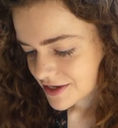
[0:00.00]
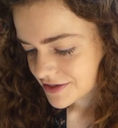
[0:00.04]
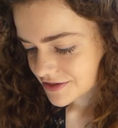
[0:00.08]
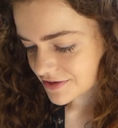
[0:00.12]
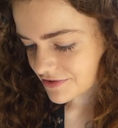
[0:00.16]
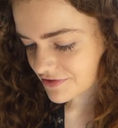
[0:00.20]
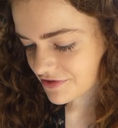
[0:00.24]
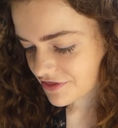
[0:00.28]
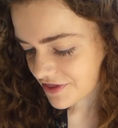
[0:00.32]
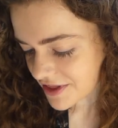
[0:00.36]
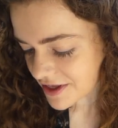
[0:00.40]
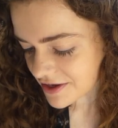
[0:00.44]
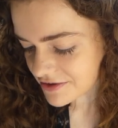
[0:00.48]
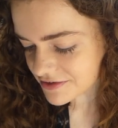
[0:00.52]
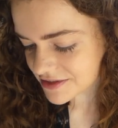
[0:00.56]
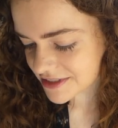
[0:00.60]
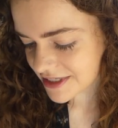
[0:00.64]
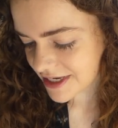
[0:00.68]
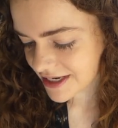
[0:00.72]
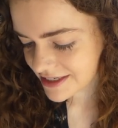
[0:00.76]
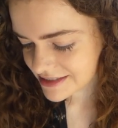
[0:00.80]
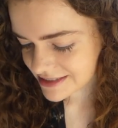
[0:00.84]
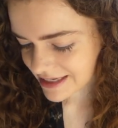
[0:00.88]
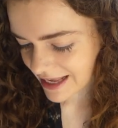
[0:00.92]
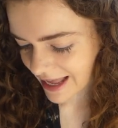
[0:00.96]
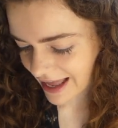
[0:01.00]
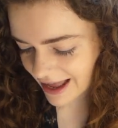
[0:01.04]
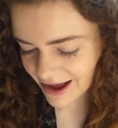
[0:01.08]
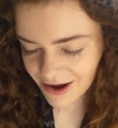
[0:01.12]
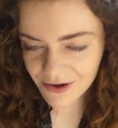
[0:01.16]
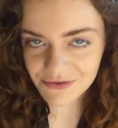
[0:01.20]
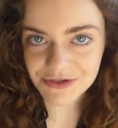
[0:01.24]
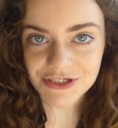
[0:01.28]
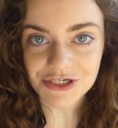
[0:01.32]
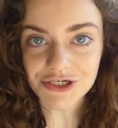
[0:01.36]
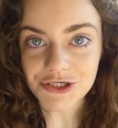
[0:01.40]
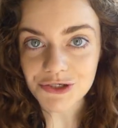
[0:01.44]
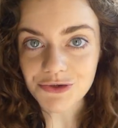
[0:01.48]
So Theo says,
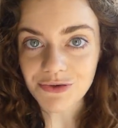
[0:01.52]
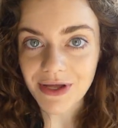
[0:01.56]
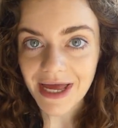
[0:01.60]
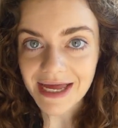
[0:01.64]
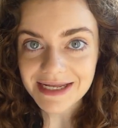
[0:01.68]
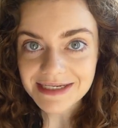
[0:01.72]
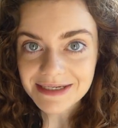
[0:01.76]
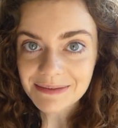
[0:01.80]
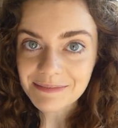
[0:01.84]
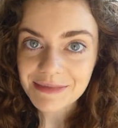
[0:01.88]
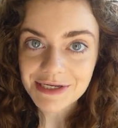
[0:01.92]
how did you get a